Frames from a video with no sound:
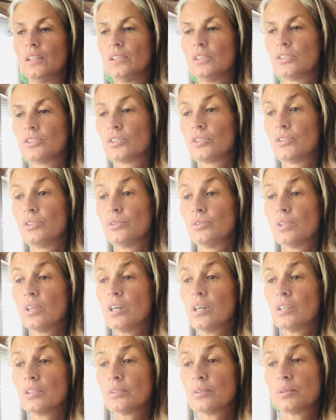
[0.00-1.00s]
So you
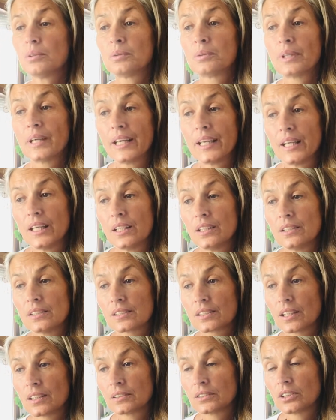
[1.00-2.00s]
are Re, the
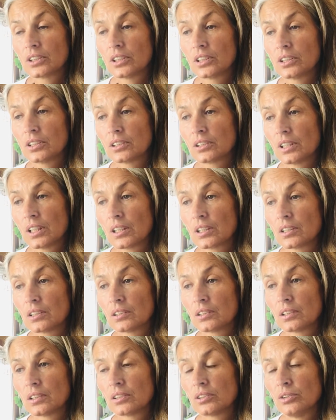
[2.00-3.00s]
sun god,
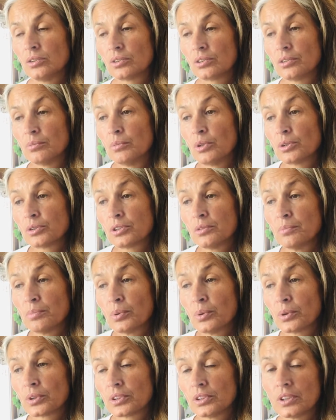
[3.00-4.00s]
and you're the most
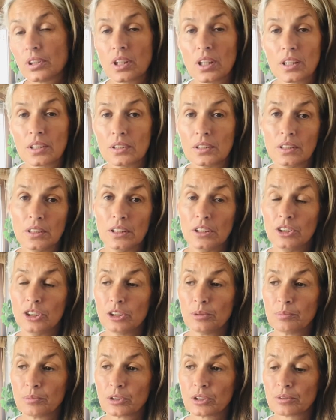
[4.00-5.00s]
important god in
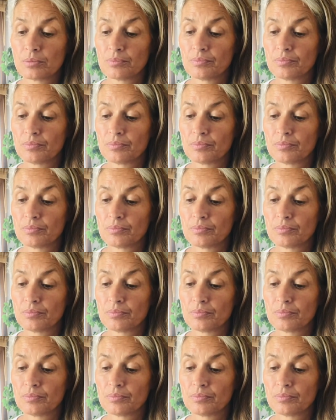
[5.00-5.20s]
Egypt.